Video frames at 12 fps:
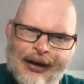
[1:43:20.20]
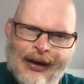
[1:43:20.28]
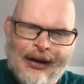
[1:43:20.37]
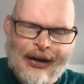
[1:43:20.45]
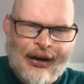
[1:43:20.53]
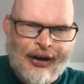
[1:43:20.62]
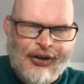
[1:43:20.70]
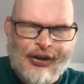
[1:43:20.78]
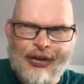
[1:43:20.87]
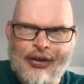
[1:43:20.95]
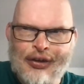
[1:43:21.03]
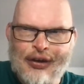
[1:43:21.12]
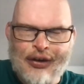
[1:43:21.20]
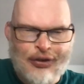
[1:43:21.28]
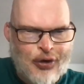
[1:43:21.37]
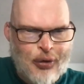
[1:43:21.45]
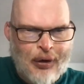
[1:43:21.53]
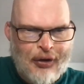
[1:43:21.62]
in Iceland in
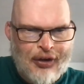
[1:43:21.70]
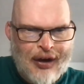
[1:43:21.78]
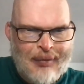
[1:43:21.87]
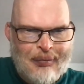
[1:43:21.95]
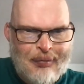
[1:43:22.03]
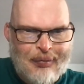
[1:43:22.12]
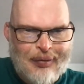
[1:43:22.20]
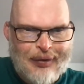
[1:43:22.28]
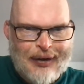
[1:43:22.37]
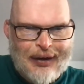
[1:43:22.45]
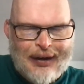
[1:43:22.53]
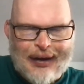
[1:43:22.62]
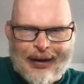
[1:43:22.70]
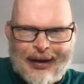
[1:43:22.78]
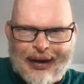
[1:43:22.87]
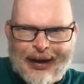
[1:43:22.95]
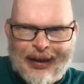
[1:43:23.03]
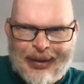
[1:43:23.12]
2 weeks' time.
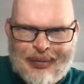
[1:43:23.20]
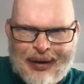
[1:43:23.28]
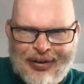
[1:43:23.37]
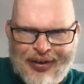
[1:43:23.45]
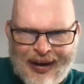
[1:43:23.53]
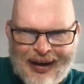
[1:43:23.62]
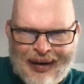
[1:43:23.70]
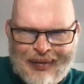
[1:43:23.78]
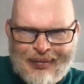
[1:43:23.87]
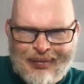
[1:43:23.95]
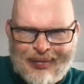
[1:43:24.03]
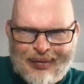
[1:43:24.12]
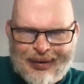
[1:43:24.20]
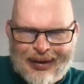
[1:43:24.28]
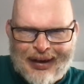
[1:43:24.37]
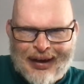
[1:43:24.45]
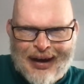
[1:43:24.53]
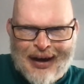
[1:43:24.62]
In the meantime,
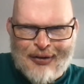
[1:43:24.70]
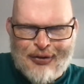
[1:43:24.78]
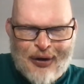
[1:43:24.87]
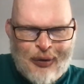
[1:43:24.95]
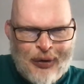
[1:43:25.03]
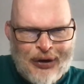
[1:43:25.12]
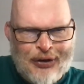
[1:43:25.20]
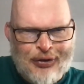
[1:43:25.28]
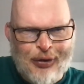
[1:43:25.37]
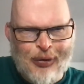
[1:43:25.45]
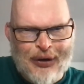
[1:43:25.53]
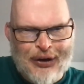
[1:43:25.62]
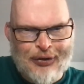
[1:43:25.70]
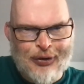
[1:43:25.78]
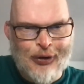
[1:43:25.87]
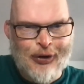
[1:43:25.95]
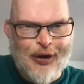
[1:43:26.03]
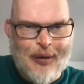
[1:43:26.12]
have a wonderful,
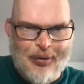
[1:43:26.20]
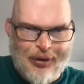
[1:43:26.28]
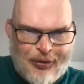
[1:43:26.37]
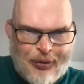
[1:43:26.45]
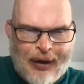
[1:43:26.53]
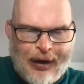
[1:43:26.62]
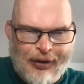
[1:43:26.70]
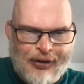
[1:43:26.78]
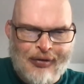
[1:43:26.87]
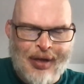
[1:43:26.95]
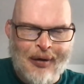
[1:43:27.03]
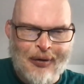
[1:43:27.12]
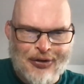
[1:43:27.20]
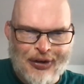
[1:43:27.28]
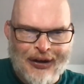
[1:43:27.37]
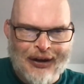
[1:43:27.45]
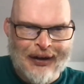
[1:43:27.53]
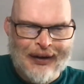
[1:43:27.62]
wonderful couple of weeks of language
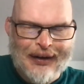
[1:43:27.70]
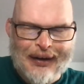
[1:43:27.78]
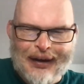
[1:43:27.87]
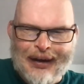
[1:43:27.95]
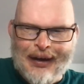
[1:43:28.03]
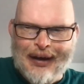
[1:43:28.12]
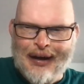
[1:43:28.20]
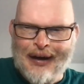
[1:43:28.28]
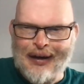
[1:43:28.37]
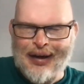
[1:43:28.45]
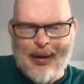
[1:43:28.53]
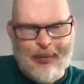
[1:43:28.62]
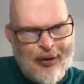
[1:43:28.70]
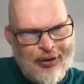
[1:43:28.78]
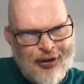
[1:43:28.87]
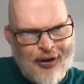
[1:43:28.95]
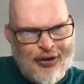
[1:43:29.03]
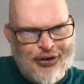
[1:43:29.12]
learning. Keep in
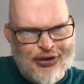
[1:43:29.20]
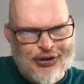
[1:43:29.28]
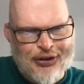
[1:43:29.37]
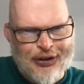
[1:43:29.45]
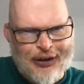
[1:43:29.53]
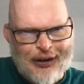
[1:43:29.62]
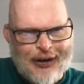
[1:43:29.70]
touch.